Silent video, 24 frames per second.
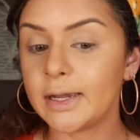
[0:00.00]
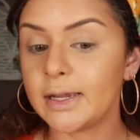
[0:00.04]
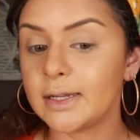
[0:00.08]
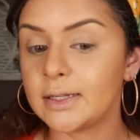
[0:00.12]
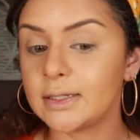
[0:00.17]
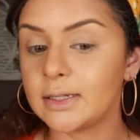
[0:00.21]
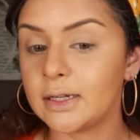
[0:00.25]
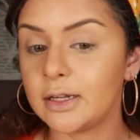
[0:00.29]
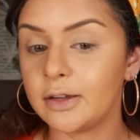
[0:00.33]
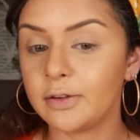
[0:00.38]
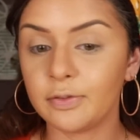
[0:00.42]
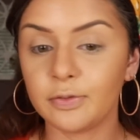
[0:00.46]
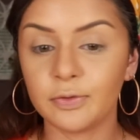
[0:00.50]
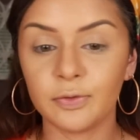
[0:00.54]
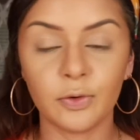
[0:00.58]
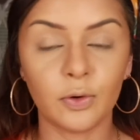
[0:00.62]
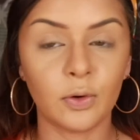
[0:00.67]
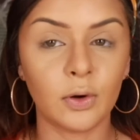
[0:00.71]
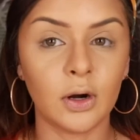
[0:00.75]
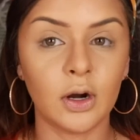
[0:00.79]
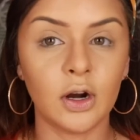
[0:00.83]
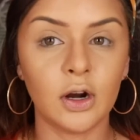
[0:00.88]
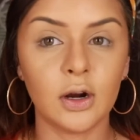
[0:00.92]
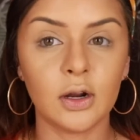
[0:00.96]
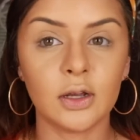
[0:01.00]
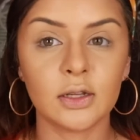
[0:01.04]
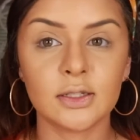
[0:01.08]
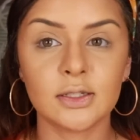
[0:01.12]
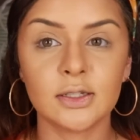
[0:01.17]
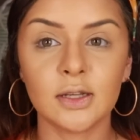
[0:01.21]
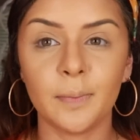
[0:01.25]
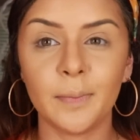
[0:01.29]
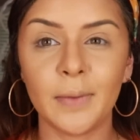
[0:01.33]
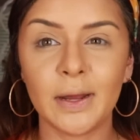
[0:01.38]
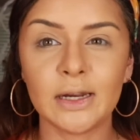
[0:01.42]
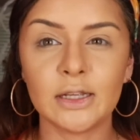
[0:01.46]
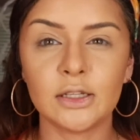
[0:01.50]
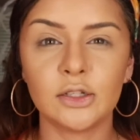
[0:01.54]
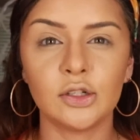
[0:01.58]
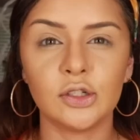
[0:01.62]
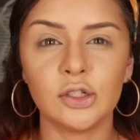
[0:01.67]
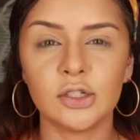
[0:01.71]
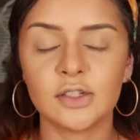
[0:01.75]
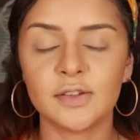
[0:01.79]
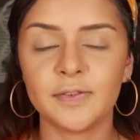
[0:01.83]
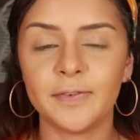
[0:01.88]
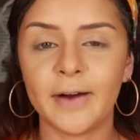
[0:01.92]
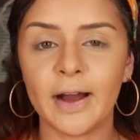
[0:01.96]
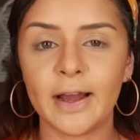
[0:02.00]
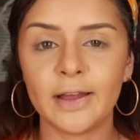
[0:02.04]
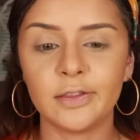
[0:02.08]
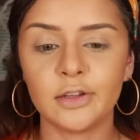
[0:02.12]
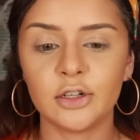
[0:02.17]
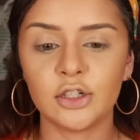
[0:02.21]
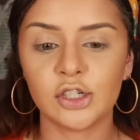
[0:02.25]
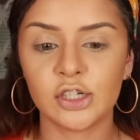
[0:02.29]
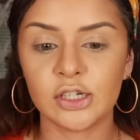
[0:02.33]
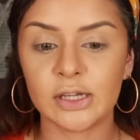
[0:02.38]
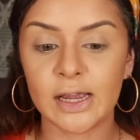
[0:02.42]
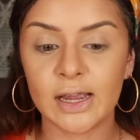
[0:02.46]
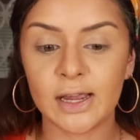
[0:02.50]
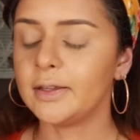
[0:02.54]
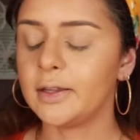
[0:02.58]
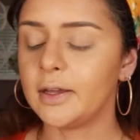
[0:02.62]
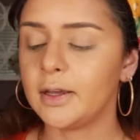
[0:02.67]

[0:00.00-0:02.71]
easy for somebody to just find their shade.